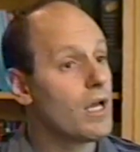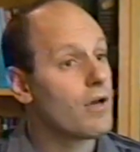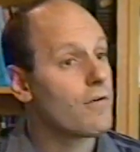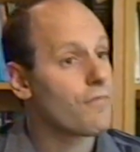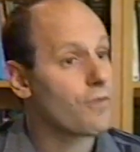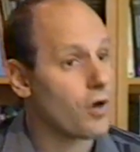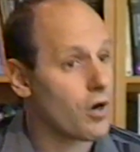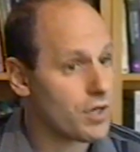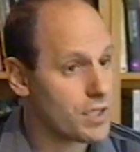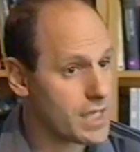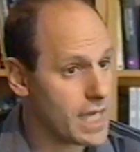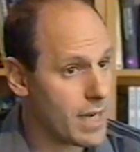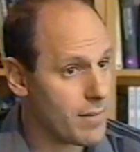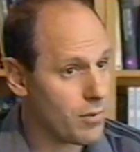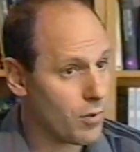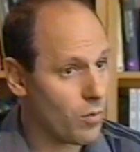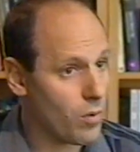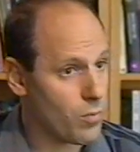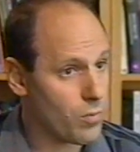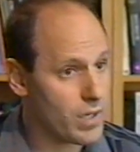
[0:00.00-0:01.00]
For
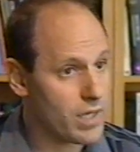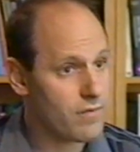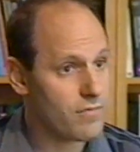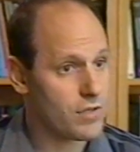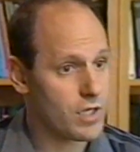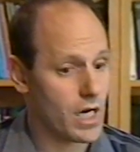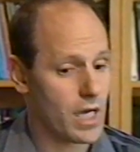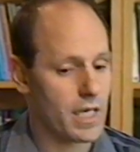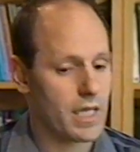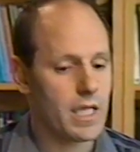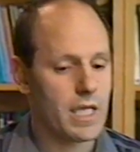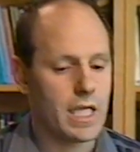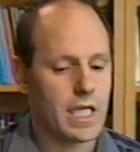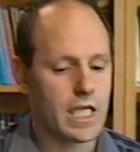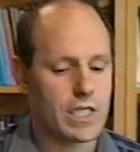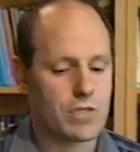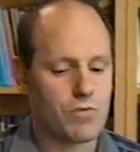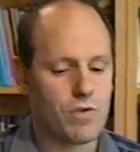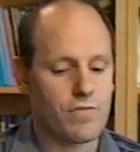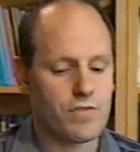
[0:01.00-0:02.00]
example, what we've done
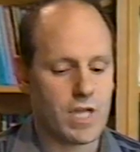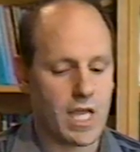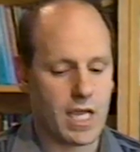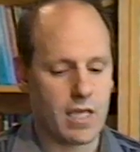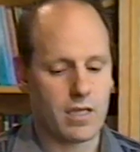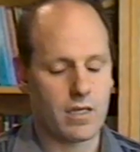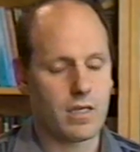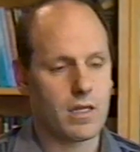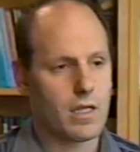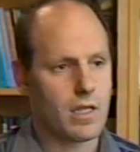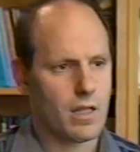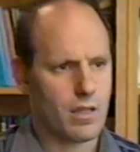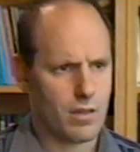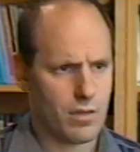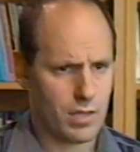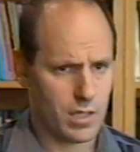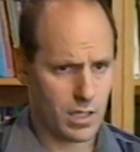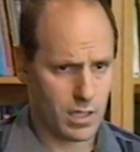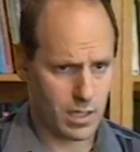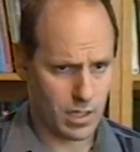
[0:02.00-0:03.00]
is we've taken
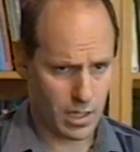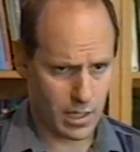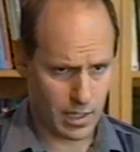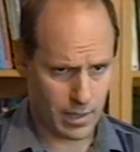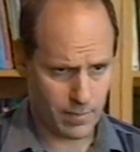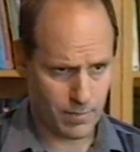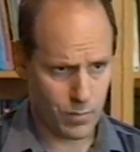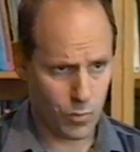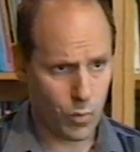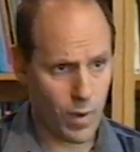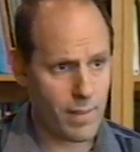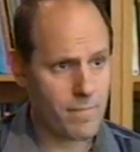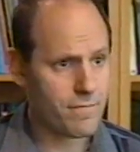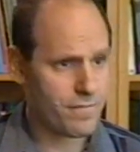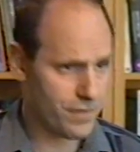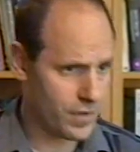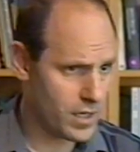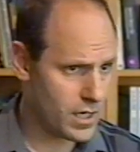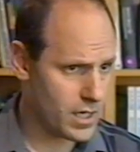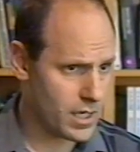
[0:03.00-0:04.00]
the
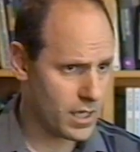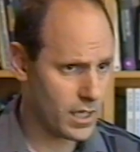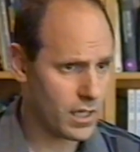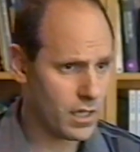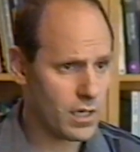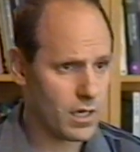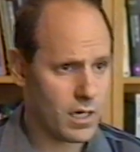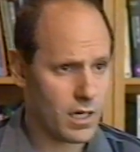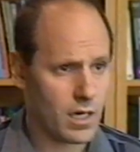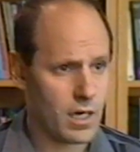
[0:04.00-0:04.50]
Webfinity